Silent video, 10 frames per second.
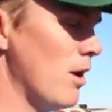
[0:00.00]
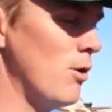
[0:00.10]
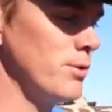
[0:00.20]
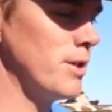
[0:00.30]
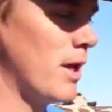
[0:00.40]

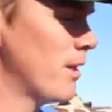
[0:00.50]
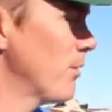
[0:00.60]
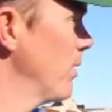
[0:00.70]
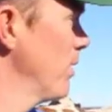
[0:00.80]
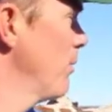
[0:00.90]
holds together
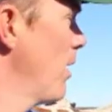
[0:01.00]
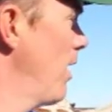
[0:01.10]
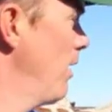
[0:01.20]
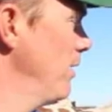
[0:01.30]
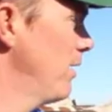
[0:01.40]
really
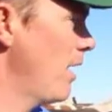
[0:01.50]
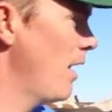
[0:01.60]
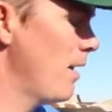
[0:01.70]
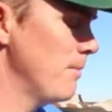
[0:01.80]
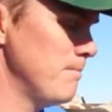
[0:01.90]
well,
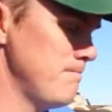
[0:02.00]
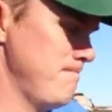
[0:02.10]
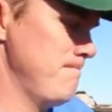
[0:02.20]
and